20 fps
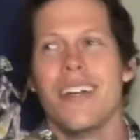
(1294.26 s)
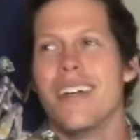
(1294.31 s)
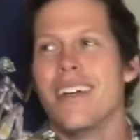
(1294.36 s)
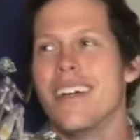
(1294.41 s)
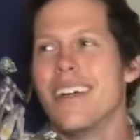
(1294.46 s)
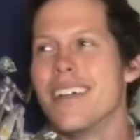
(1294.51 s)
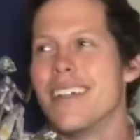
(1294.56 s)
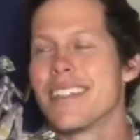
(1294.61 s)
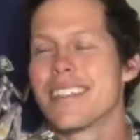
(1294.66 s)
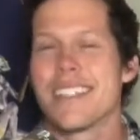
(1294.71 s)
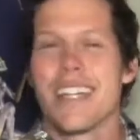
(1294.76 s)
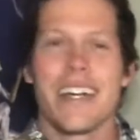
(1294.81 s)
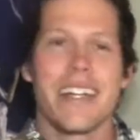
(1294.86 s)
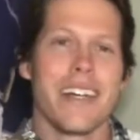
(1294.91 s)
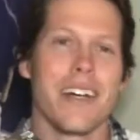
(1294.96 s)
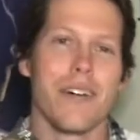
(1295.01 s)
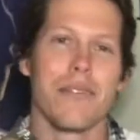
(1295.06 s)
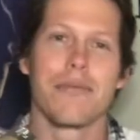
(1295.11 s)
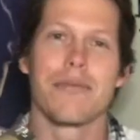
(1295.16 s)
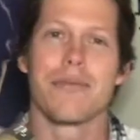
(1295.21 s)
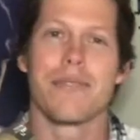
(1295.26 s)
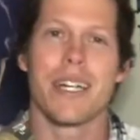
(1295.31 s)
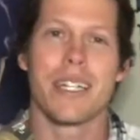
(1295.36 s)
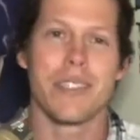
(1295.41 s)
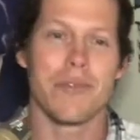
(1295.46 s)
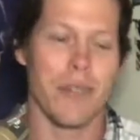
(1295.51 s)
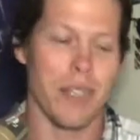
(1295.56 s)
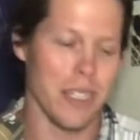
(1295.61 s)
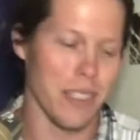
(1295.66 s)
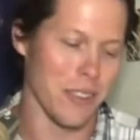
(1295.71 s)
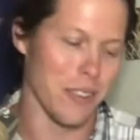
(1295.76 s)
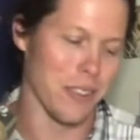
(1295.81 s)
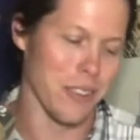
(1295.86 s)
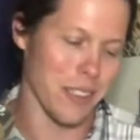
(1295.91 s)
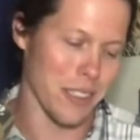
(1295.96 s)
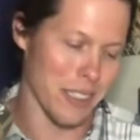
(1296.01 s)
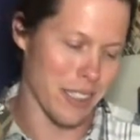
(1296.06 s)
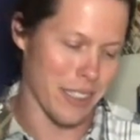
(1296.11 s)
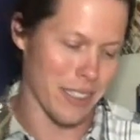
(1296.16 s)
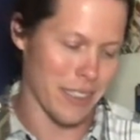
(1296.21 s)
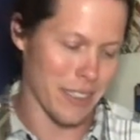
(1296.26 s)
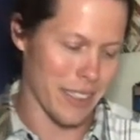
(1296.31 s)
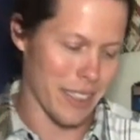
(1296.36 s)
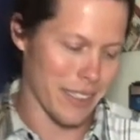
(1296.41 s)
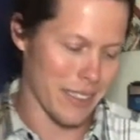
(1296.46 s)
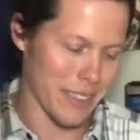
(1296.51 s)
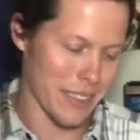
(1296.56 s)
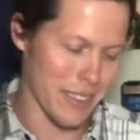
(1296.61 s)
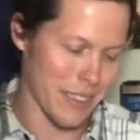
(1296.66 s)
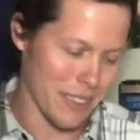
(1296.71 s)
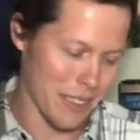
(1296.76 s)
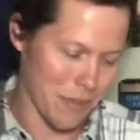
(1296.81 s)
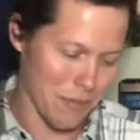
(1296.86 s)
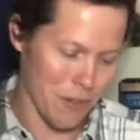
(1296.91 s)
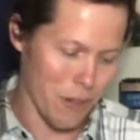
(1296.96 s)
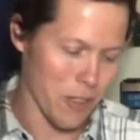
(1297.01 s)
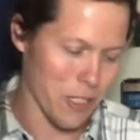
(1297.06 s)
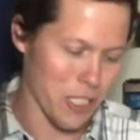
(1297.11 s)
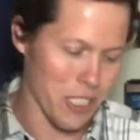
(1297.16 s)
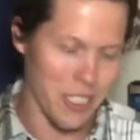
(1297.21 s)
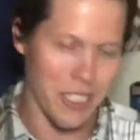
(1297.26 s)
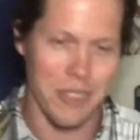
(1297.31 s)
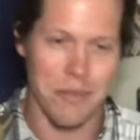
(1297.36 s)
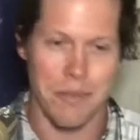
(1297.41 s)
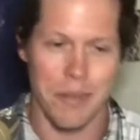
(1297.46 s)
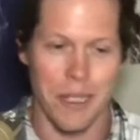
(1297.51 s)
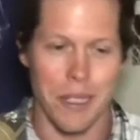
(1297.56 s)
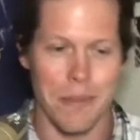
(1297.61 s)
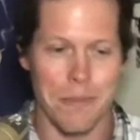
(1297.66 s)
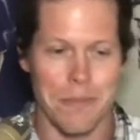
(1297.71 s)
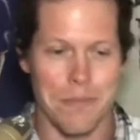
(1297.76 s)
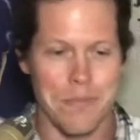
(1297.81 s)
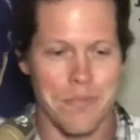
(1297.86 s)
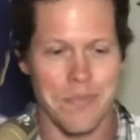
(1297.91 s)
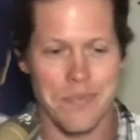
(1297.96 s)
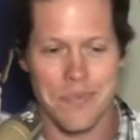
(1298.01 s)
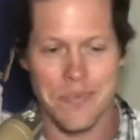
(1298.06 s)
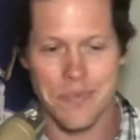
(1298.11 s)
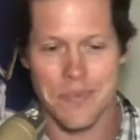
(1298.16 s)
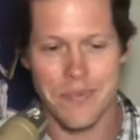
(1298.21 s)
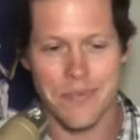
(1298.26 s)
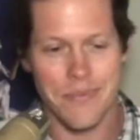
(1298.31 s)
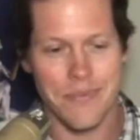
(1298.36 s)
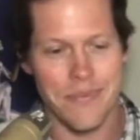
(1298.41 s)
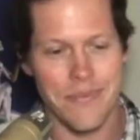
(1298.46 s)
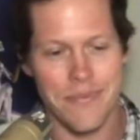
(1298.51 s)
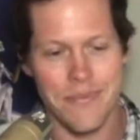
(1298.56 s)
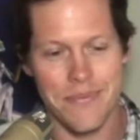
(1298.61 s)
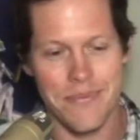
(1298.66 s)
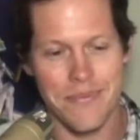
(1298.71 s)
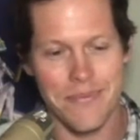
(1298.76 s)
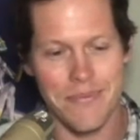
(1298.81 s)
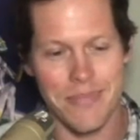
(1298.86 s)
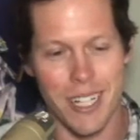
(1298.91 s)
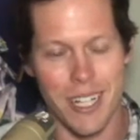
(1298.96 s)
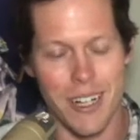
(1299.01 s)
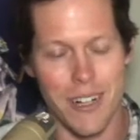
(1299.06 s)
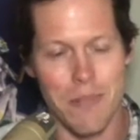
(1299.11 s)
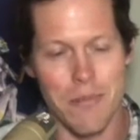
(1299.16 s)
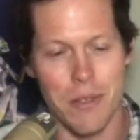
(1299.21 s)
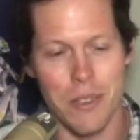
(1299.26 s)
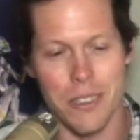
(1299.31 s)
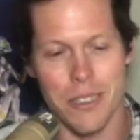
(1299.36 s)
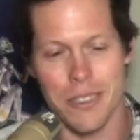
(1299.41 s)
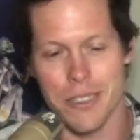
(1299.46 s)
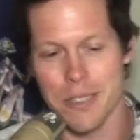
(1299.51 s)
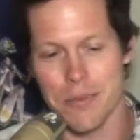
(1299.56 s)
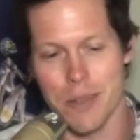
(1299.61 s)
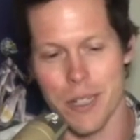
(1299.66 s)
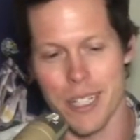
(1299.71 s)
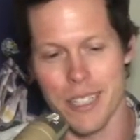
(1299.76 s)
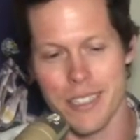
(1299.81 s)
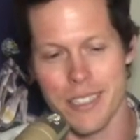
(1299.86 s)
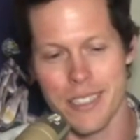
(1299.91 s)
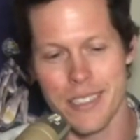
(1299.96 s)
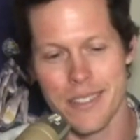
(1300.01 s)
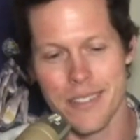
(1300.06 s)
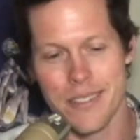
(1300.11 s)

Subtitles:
It's not Elf. That's why it loses. And it's unfortunate, but Polar Express.